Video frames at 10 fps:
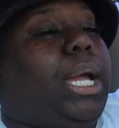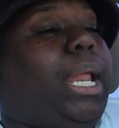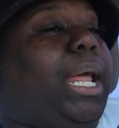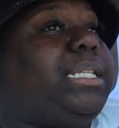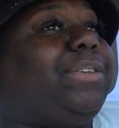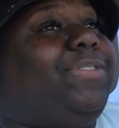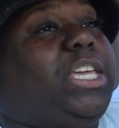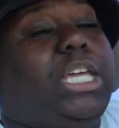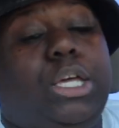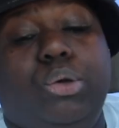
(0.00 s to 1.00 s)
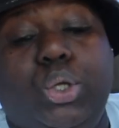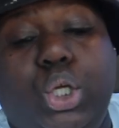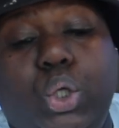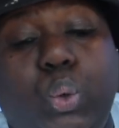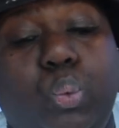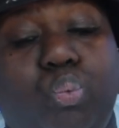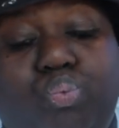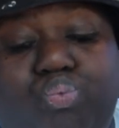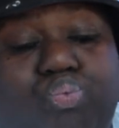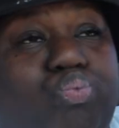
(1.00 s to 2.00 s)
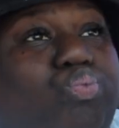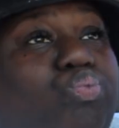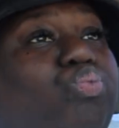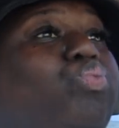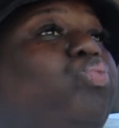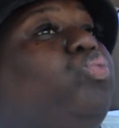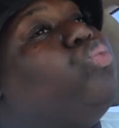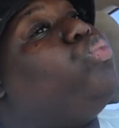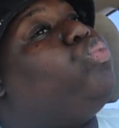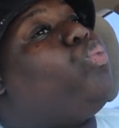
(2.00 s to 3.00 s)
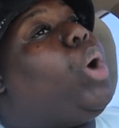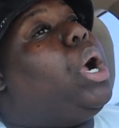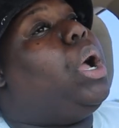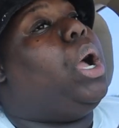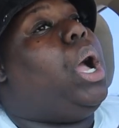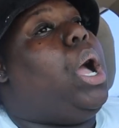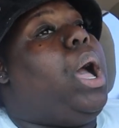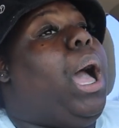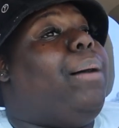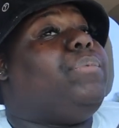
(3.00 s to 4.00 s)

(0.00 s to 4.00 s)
I like to feel you mm, mm, mm.